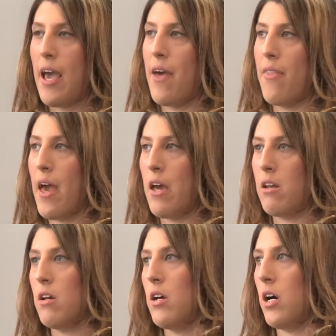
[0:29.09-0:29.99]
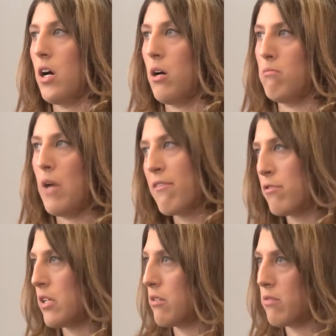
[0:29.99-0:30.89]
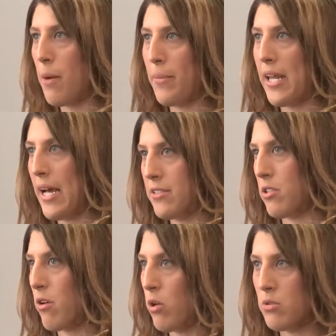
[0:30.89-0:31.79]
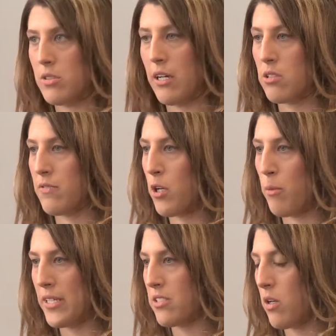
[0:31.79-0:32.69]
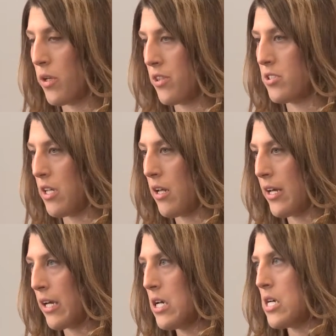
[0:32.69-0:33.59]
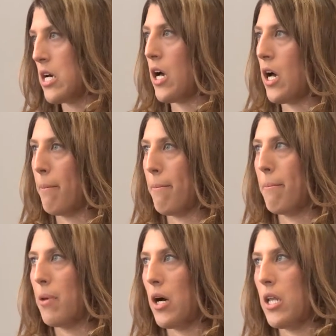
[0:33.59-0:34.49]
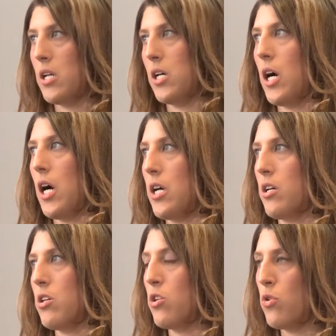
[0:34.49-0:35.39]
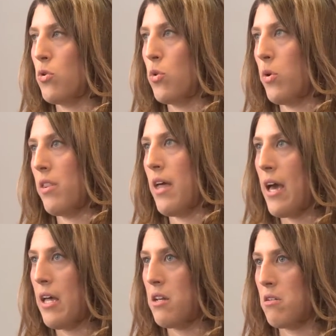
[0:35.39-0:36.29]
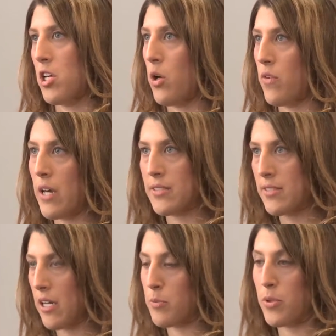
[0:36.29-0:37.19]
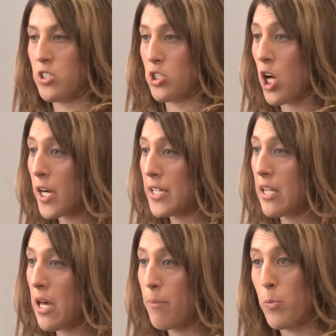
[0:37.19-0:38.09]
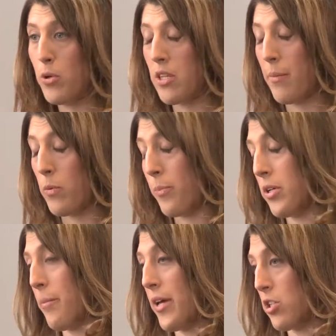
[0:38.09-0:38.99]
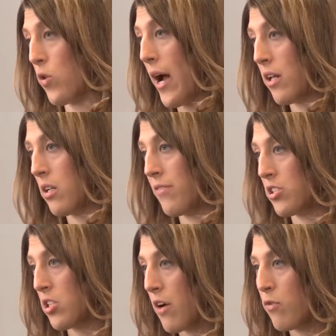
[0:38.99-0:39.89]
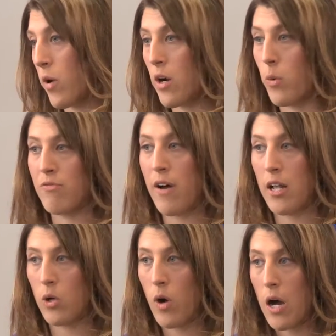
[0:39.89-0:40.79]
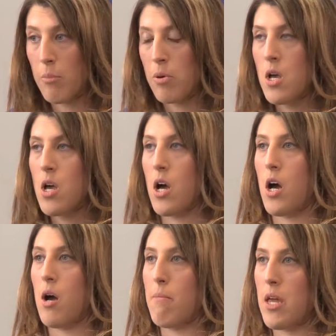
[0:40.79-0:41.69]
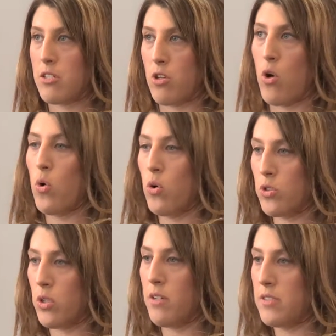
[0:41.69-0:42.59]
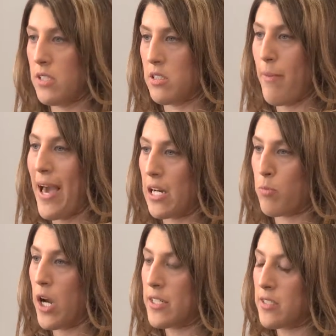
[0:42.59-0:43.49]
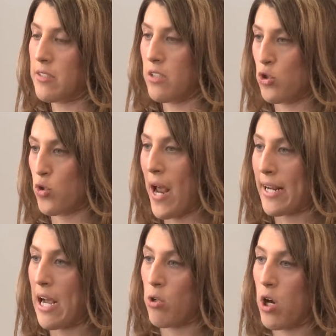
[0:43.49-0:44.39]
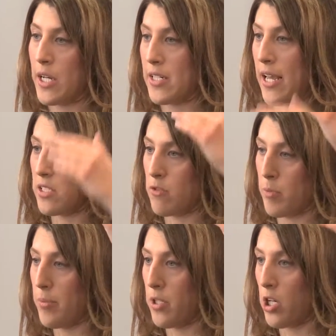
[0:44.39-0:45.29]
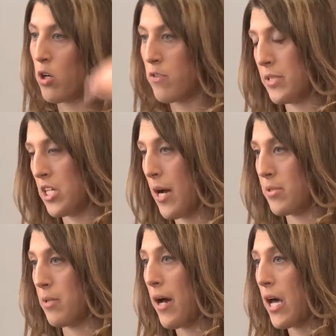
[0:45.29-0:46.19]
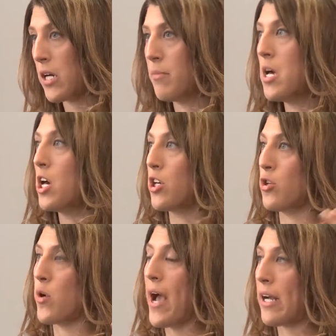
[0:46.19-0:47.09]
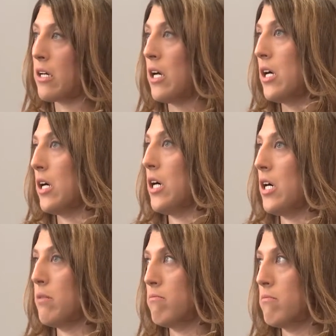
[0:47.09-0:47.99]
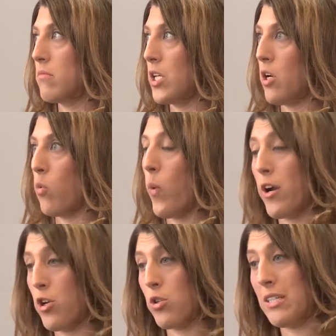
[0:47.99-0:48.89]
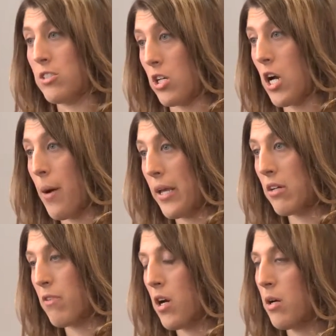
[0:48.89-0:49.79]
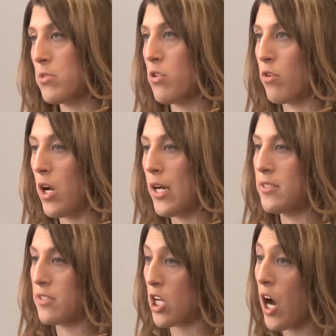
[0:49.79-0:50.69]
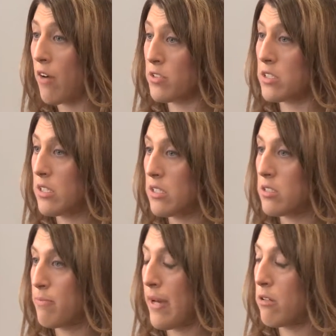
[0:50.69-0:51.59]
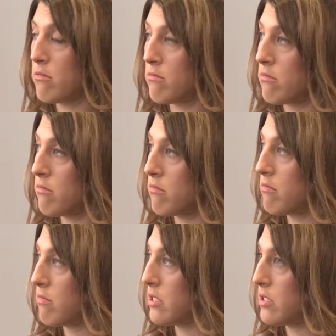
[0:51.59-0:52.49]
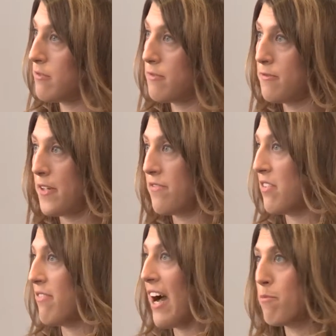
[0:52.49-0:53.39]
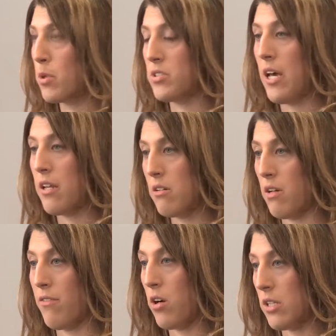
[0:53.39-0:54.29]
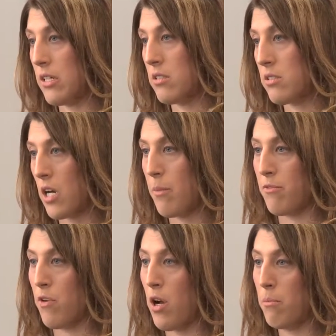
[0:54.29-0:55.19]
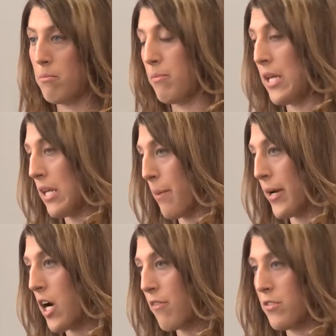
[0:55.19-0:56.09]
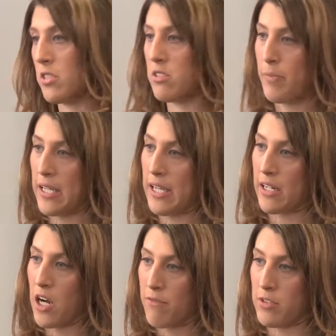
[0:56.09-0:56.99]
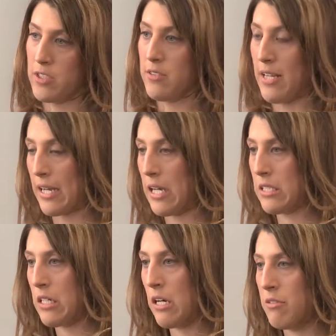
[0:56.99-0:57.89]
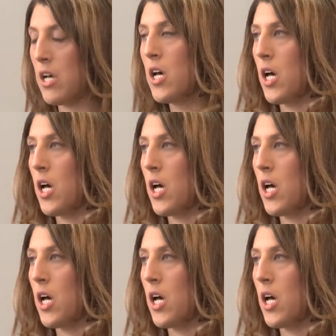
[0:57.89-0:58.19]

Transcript: And then um, every company has their own sales funnel based on what they're selling. Um, but uh, you then, you know, you've got a salesperson talking to them. You put them, we put them on a trial of our software. We follow up, um, and it's a whole sort of systematic process. And you track how long it takes for people to go from the top to the bottom. You track um, you know, where your leads are coming from. So for us, it's conferences. About 55% of our leads come from meeting them at conferences, speaking at conferences, that kind of stuff.